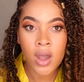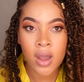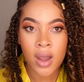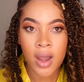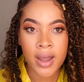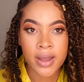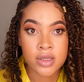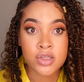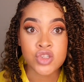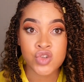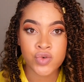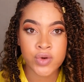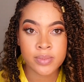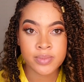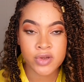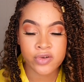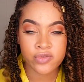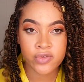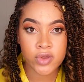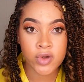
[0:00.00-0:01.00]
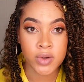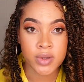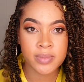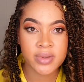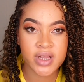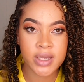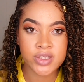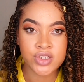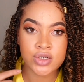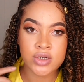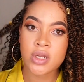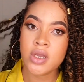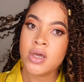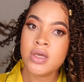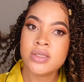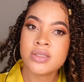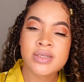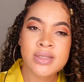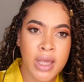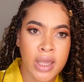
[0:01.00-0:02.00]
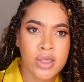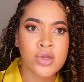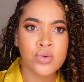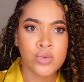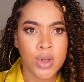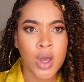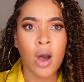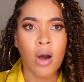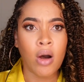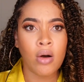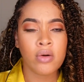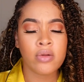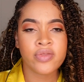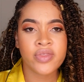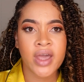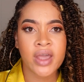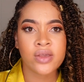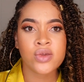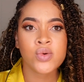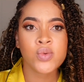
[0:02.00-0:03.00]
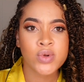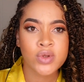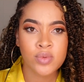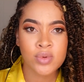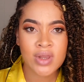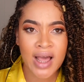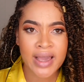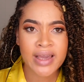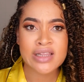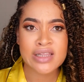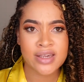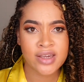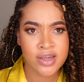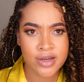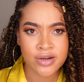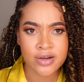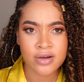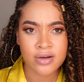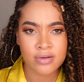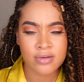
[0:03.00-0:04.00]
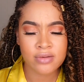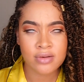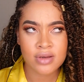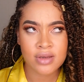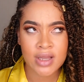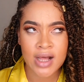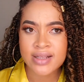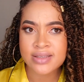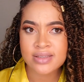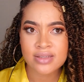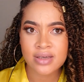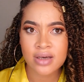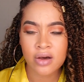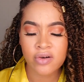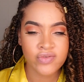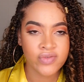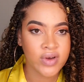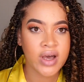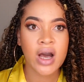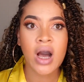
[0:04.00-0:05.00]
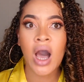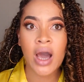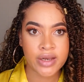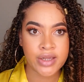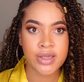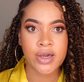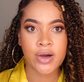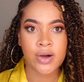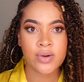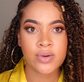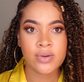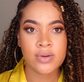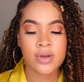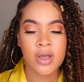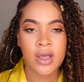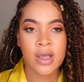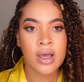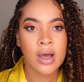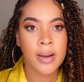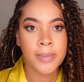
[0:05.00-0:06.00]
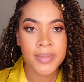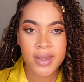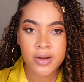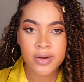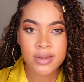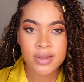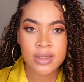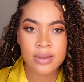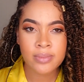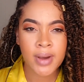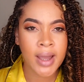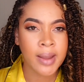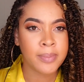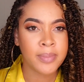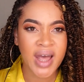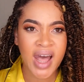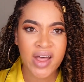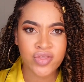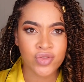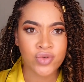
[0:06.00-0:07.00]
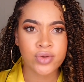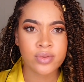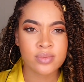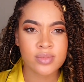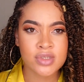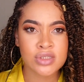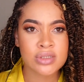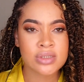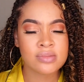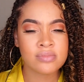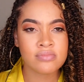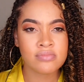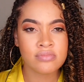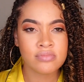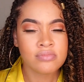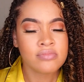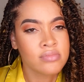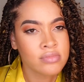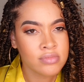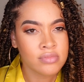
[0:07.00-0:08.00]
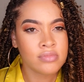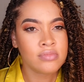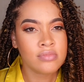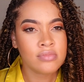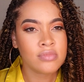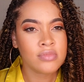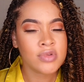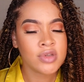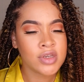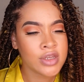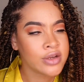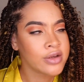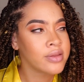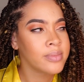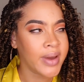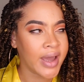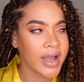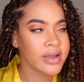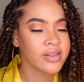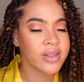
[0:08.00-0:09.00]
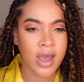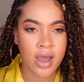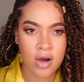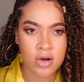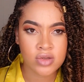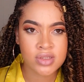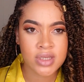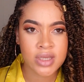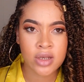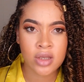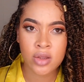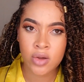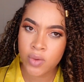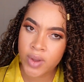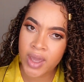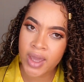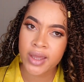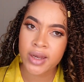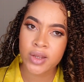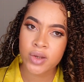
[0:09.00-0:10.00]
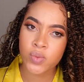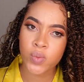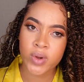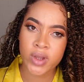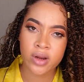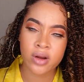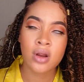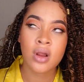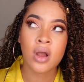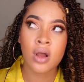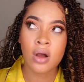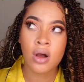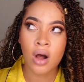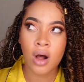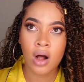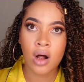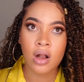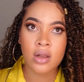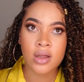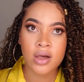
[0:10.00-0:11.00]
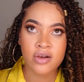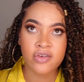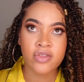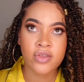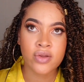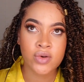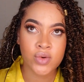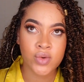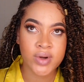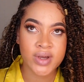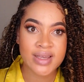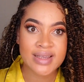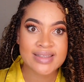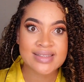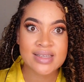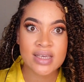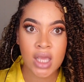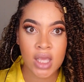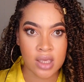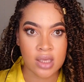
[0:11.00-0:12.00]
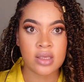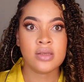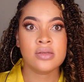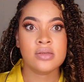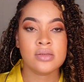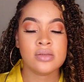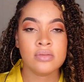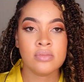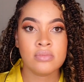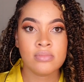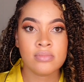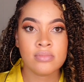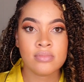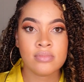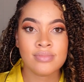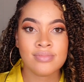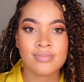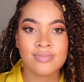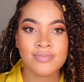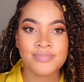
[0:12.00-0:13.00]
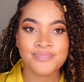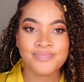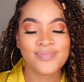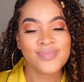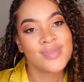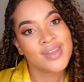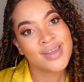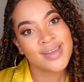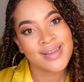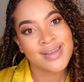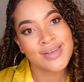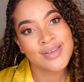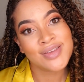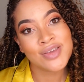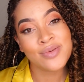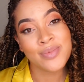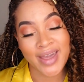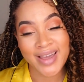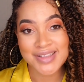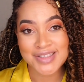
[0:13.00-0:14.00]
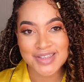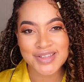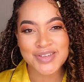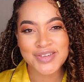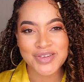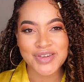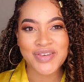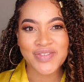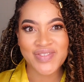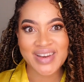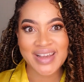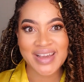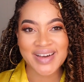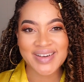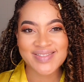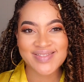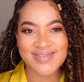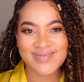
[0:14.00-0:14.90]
I interrupt your viewing pleasure to let you know that you will likely hear lots of audio. Apparently my bathroom is near the back of the house and located where all of the noise is. You may continue your video.